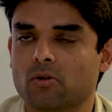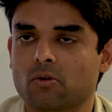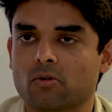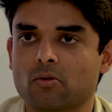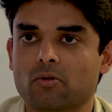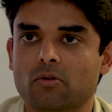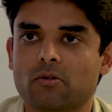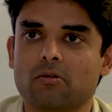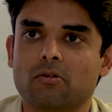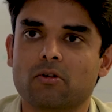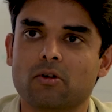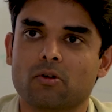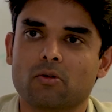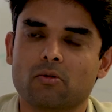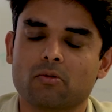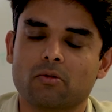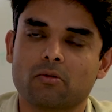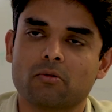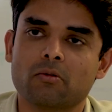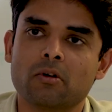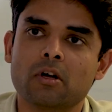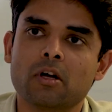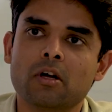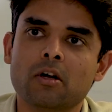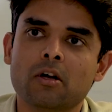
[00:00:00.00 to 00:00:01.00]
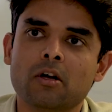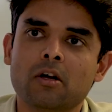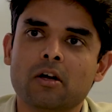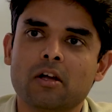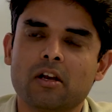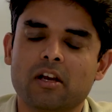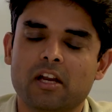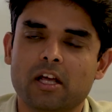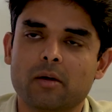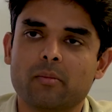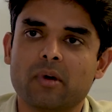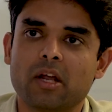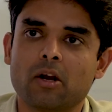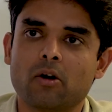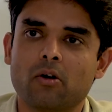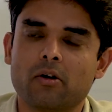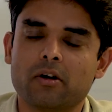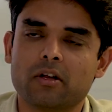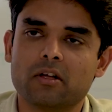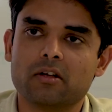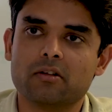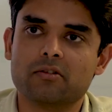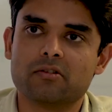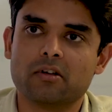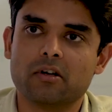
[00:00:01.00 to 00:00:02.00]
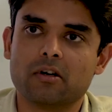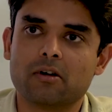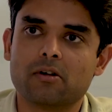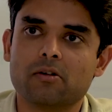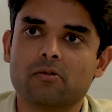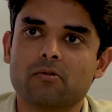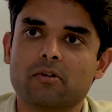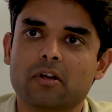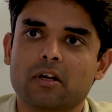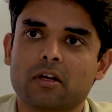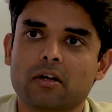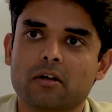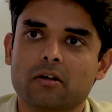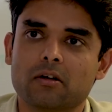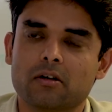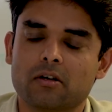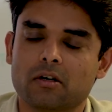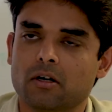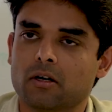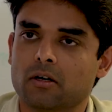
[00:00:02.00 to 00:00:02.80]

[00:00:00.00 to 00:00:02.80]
to layman audience, including